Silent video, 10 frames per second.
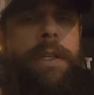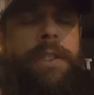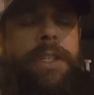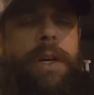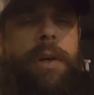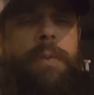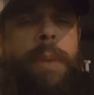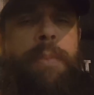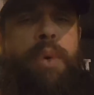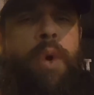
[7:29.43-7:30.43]
So
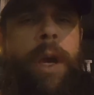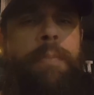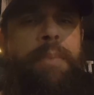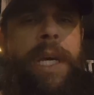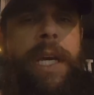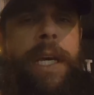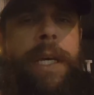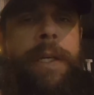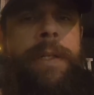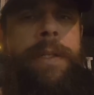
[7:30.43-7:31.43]
my point being,